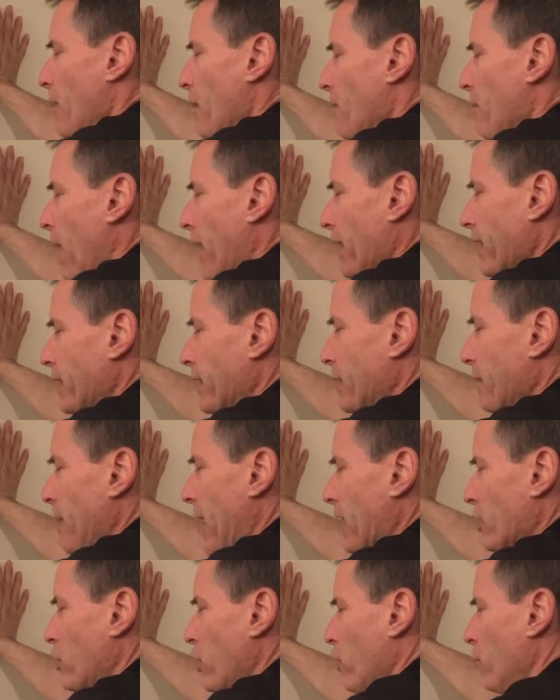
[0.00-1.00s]
minus the
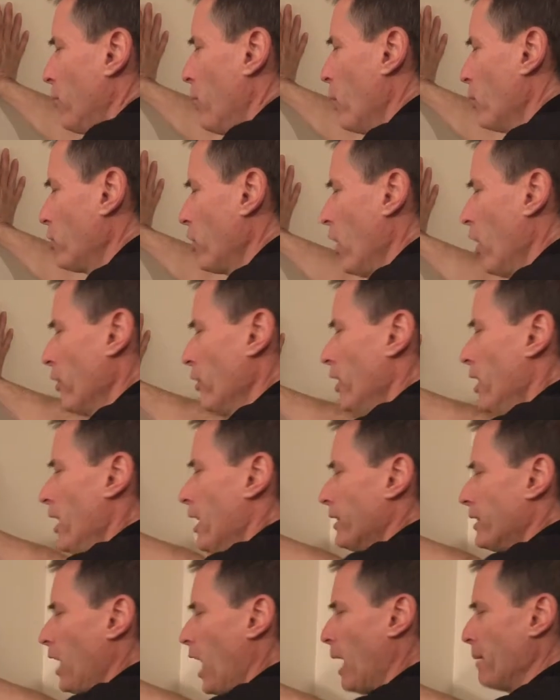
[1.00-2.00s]
mass of the proton
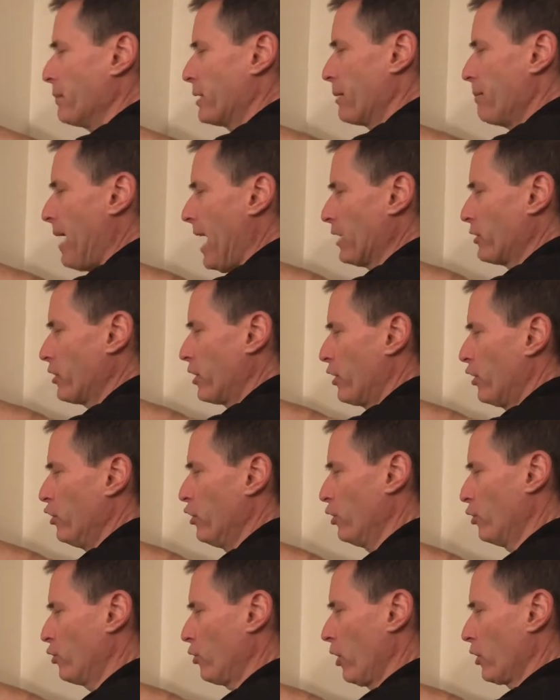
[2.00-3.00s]
times the mass of the
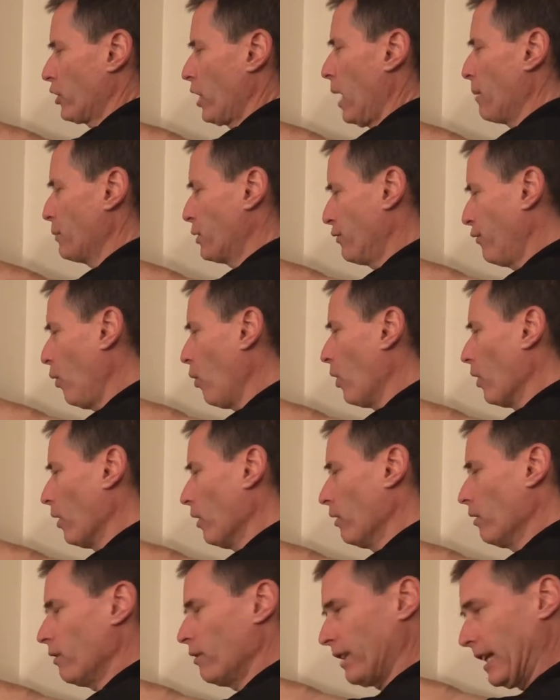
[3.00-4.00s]
neutron times 4.
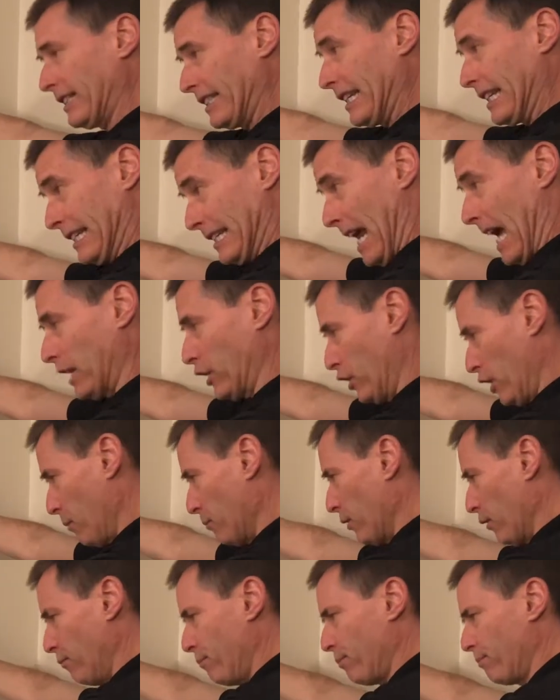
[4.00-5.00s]
That's the exact
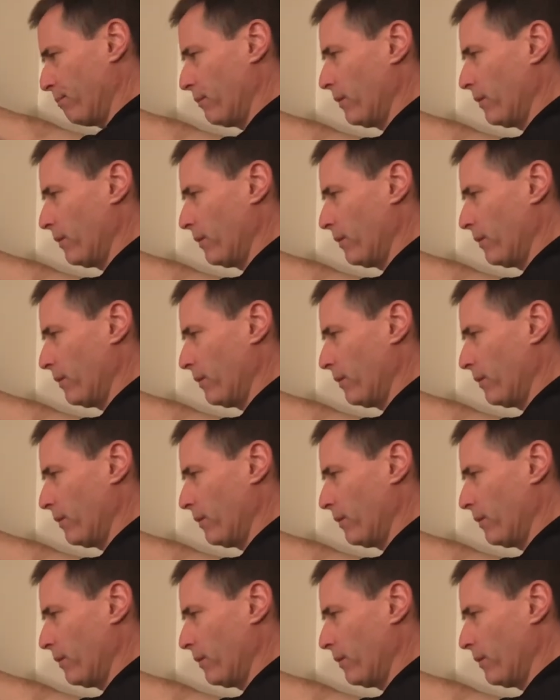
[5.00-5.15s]
number of